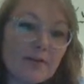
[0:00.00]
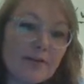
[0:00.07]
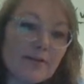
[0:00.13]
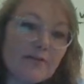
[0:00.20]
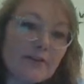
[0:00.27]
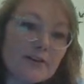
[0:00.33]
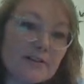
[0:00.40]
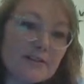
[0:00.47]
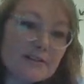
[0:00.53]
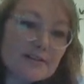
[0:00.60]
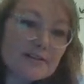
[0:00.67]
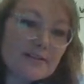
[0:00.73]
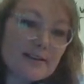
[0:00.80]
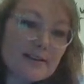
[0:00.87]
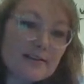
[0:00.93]
on the
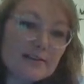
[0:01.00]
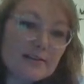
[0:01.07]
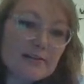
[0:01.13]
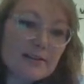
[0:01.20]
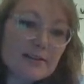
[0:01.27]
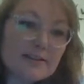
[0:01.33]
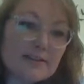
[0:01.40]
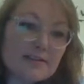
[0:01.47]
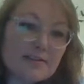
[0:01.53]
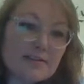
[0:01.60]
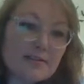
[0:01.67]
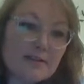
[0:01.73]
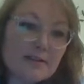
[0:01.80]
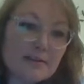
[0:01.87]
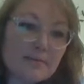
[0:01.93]
vertical scale
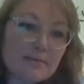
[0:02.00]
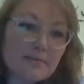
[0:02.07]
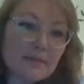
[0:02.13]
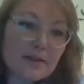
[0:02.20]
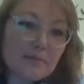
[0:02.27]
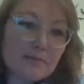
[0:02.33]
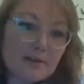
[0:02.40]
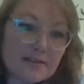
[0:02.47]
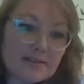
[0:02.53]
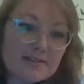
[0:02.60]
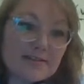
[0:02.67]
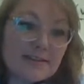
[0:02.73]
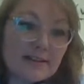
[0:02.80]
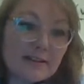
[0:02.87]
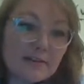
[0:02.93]
is
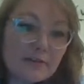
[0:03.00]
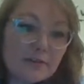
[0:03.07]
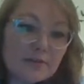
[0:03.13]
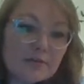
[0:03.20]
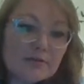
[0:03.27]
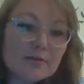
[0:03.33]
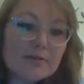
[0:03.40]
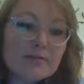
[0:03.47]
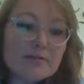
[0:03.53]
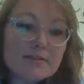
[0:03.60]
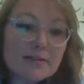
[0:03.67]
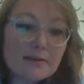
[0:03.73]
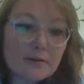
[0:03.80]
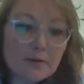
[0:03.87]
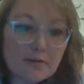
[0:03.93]
present sea level,
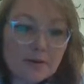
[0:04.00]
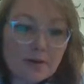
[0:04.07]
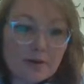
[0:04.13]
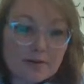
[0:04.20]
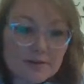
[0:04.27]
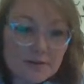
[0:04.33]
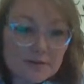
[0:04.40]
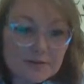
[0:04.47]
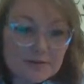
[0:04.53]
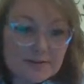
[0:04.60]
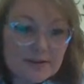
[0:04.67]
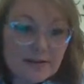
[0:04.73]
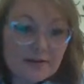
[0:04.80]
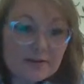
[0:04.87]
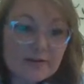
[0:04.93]
0 on the horizontal
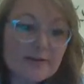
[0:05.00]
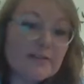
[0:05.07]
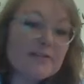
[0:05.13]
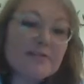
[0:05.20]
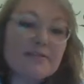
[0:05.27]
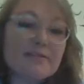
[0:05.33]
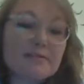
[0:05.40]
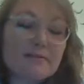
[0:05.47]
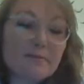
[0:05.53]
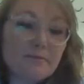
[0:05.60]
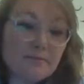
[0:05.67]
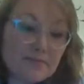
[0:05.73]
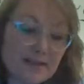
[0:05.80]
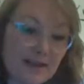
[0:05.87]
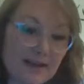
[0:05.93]
scale is
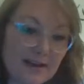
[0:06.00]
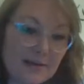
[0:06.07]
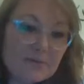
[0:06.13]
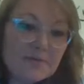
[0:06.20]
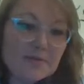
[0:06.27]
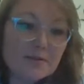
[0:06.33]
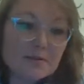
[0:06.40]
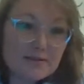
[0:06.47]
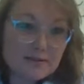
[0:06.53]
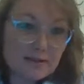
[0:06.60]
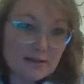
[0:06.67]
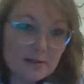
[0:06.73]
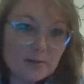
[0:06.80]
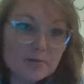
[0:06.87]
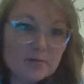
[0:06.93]
time, so it's
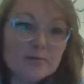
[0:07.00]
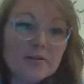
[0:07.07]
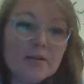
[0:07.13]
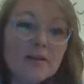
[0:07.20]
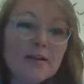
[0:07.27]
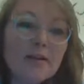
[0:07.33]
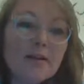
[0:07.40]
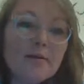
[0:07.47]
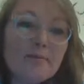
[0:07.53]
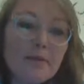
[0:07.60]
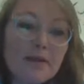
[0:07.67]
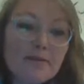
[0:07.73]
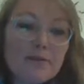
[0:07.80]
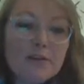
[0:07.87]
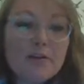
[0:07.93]
now.
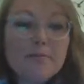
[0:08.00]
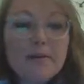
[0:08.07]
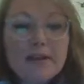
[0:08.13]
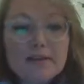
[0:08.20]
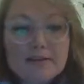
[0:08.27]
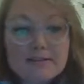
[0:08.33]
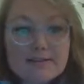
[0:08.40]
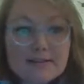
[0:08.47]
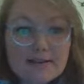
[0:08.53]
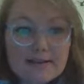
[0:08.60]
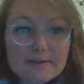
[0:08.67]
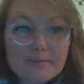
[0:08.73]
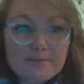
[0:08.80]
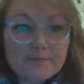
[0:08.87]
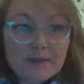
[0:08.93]
But if you go back in
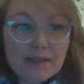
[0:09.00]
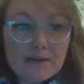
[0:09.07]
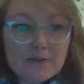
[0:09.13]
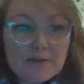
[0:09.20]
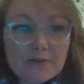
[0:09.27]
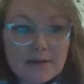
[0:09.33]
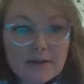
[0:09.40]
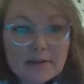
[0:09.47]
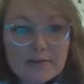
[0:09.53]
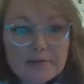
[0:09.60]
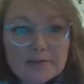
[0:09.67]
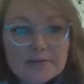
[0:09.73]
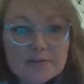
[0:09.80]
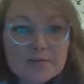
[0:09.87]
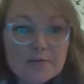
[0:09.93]
time, every
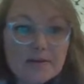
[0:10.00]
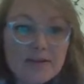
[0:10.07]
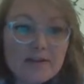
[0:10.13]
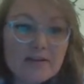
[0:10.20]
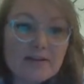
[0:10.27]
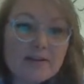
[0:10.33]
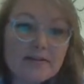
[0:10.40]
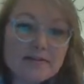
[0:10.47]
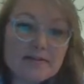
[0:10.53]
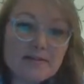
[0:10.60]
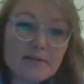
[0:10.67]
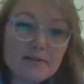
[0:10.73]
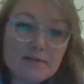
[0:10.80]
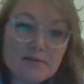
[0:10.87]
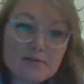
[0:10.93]

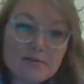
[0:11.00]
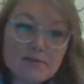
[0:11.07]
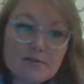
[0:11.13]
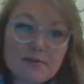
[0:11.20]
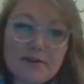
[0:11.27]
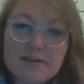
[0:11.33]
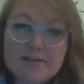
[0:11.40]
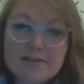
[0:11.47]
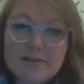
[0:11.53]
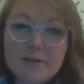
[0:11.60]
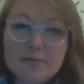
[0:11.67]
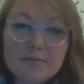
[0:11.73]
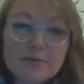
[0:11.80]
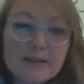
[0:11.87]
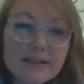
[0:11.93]
120,000 years or so, there's a
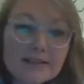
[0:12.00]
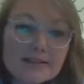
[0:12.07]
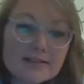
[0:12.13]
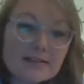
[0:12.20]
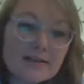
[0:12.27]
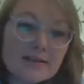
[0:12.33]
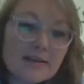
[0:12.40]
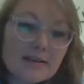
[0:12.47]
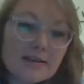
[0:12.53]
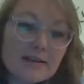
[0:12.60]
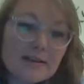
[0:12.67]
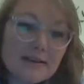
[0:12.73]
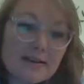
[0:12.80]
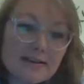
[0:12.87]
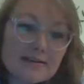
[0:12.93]
complete
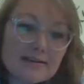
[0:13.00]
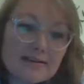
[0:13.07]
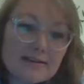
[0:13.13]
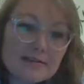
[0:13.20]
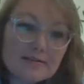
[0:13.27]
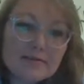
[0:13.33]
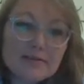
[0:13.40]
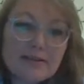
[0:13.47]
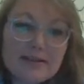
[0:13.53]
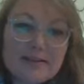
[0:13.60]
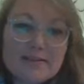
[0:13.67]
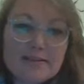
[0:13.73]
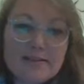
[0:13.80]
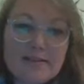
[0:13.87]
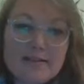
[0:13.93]
glacial,
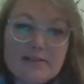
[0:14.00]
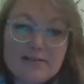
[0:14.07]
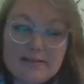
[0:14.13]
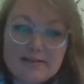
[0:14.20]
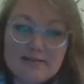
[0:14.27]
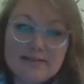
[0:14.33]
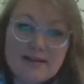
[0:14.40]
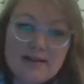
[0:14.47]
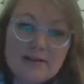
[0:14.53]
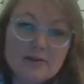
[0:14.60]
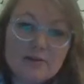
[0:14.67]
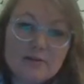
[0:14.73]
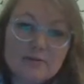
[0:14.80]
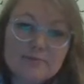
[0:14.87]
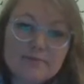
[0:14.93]
interglacial
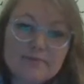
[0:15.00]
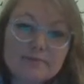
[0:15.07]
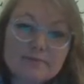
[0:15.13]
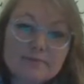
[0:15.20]
cycle.